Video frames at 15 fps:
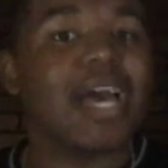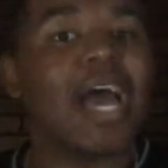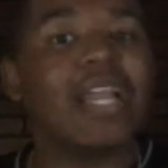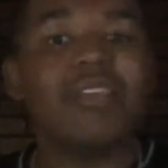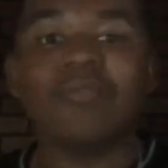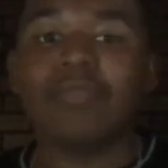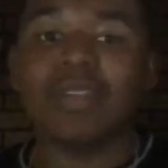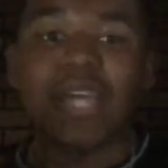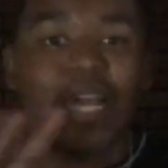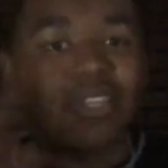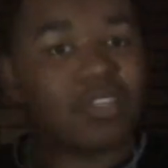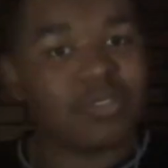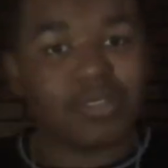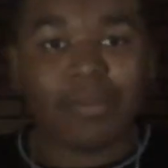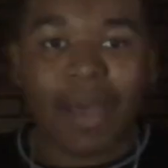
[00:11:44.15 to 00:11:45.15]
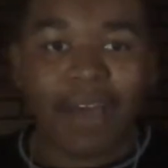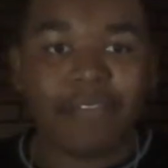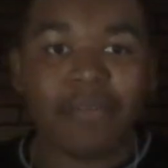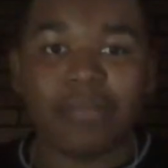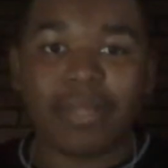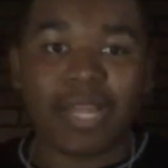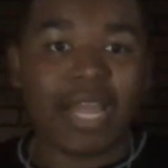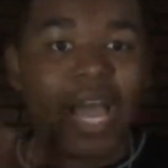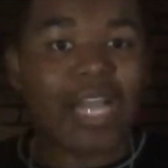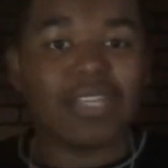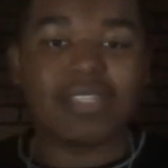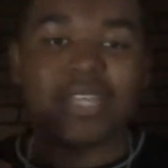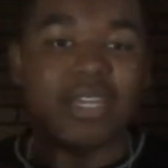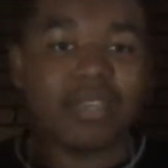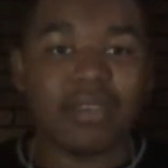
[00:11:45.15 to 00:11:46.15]
I didn't really have to use the bathroom, but like, I
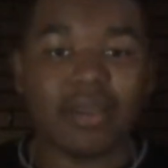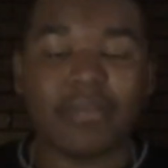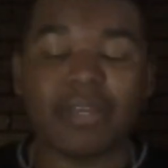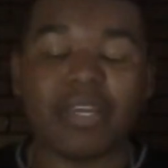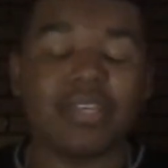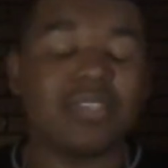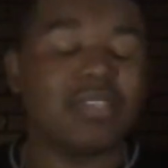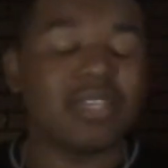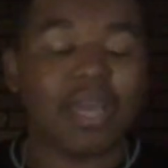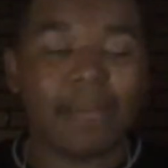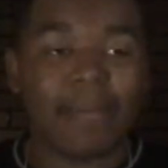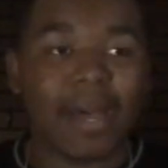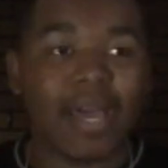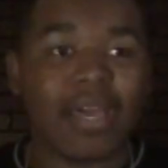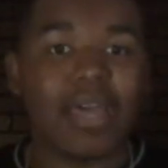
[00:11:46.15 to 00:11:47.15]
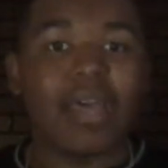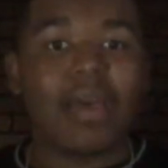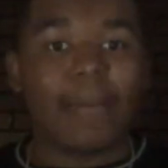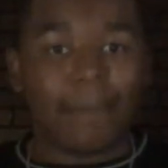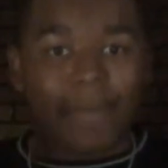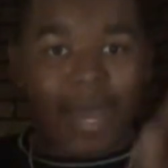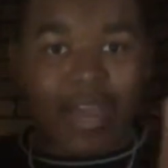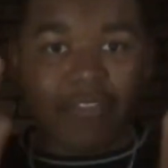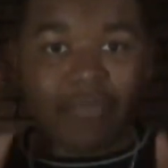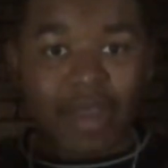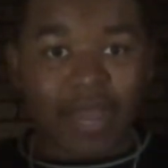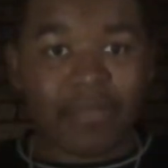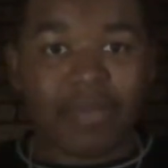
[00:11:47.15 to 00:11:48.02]
just stayed in there because to get my mind right,